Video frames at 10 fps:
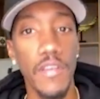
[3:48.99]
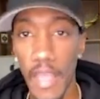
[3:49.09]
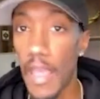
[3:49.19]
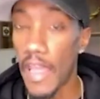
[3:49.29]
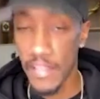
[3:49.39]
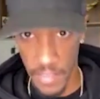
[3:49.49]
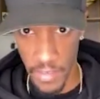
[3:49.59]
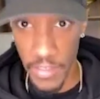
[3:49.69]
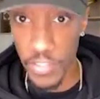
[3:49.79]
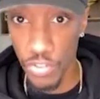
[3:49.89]
at their
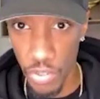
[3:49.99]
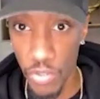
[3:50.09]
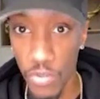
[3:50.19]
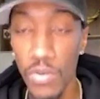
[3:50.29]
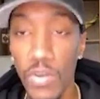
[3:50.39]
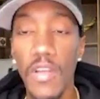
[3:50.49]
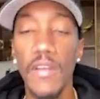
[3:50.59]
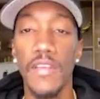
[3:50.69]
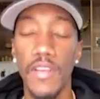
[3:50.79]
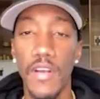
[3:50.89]
control,
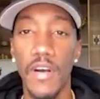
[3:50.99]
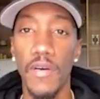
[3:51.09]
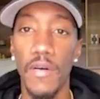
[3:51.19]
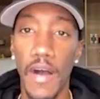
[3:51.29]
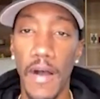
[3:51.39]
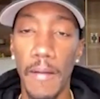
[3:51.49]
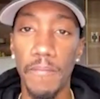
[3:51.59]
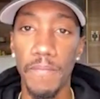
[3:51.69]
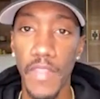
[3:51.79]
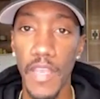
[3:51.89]
and